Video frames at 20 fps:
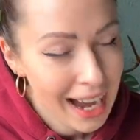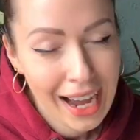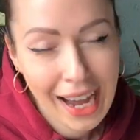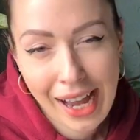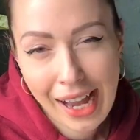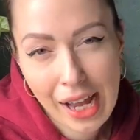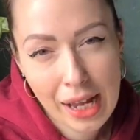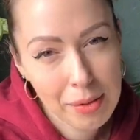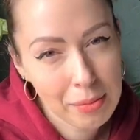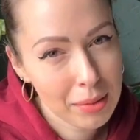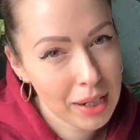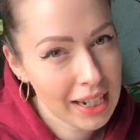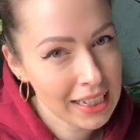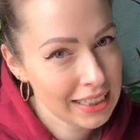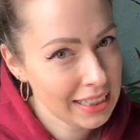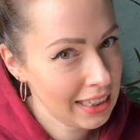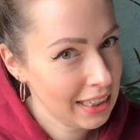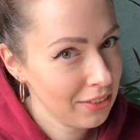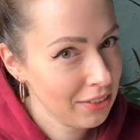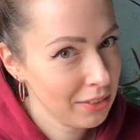I
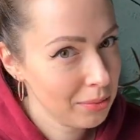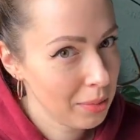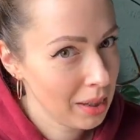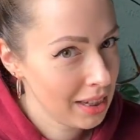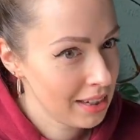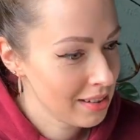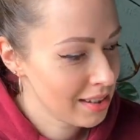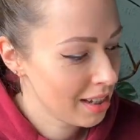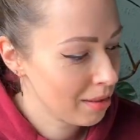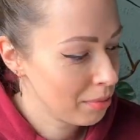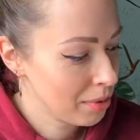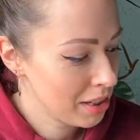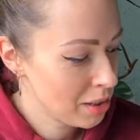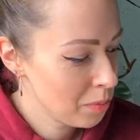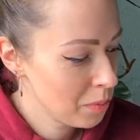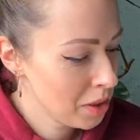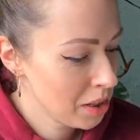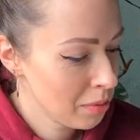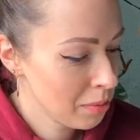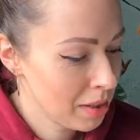might even make some
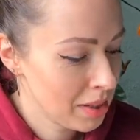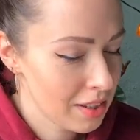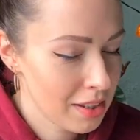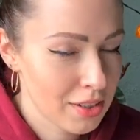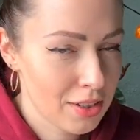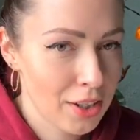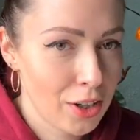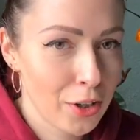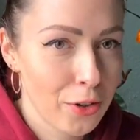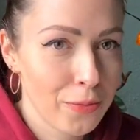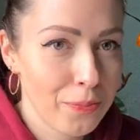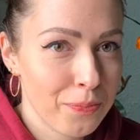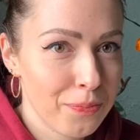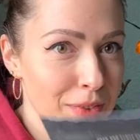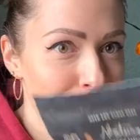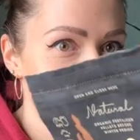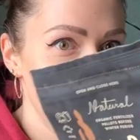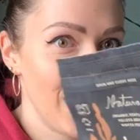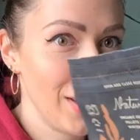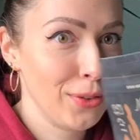experiments, so
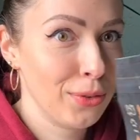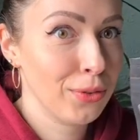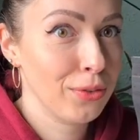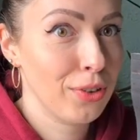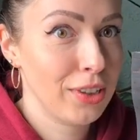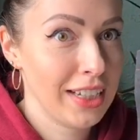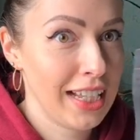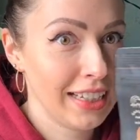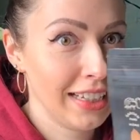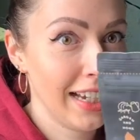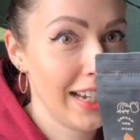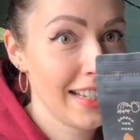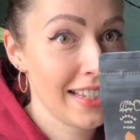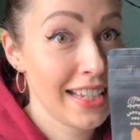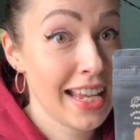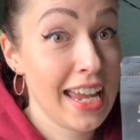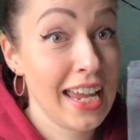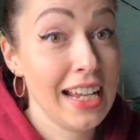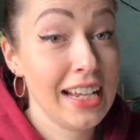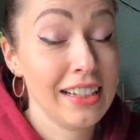stay tuned for that,
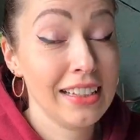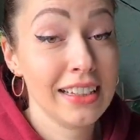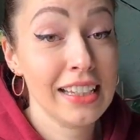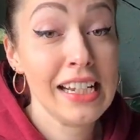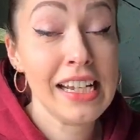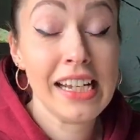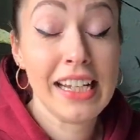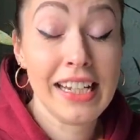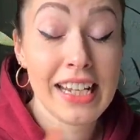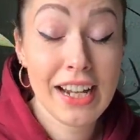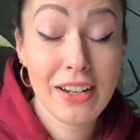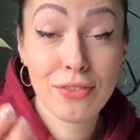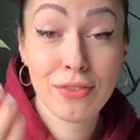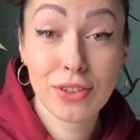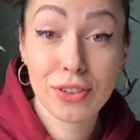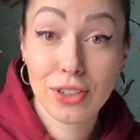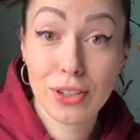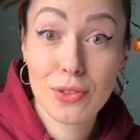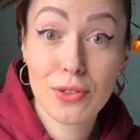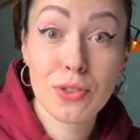guys. And yeah,
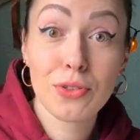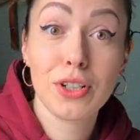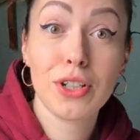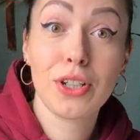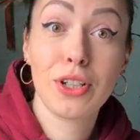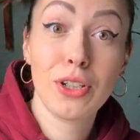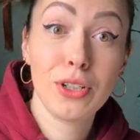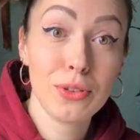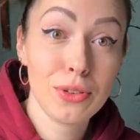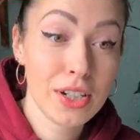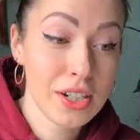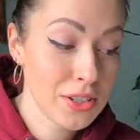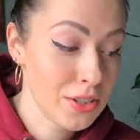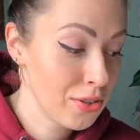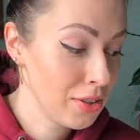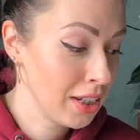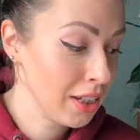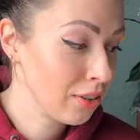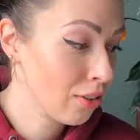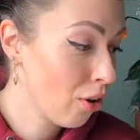for those who are
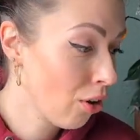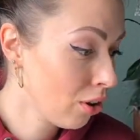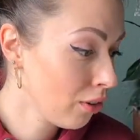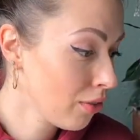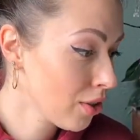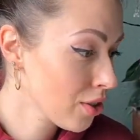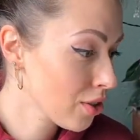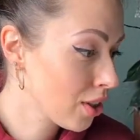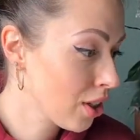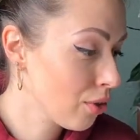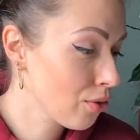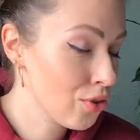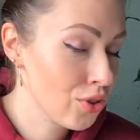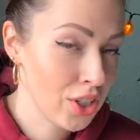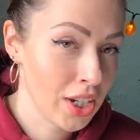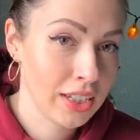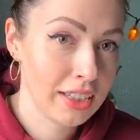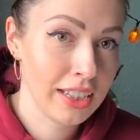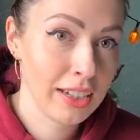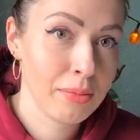curious, you can always go
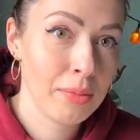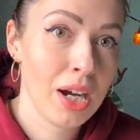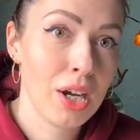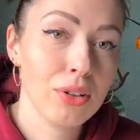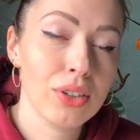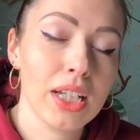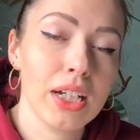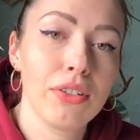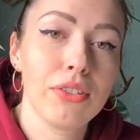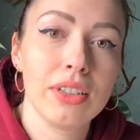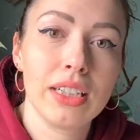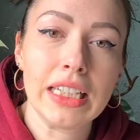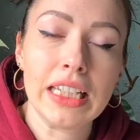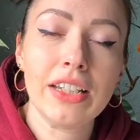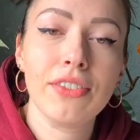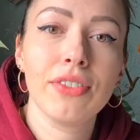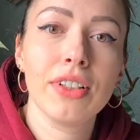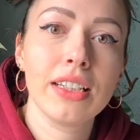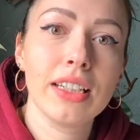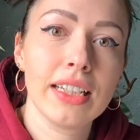check them out. I will
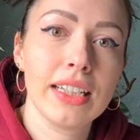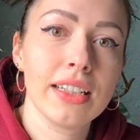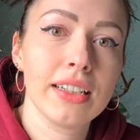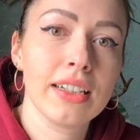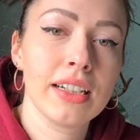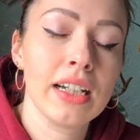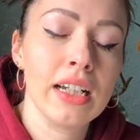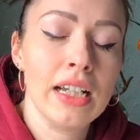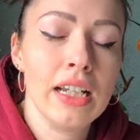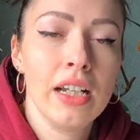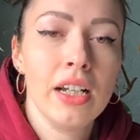leave a link